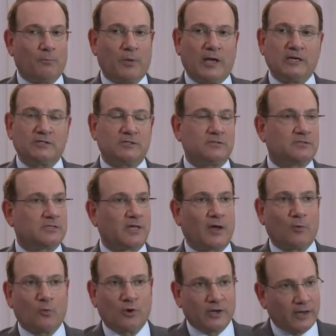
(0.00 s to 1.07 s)
patients that
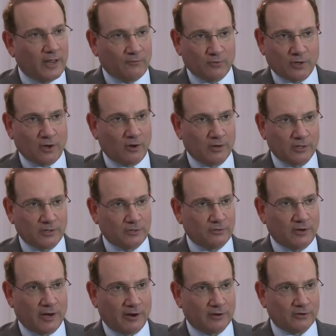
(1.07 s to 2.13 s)
were never going to do
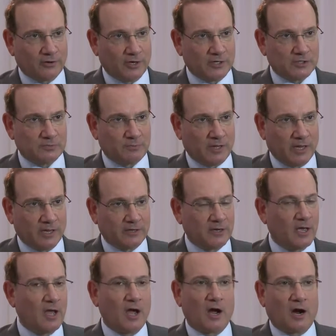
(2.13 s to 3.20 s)
hair transplant
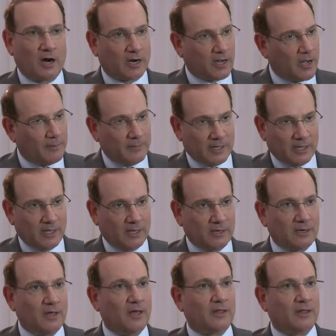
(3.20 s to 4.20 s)
are coming in.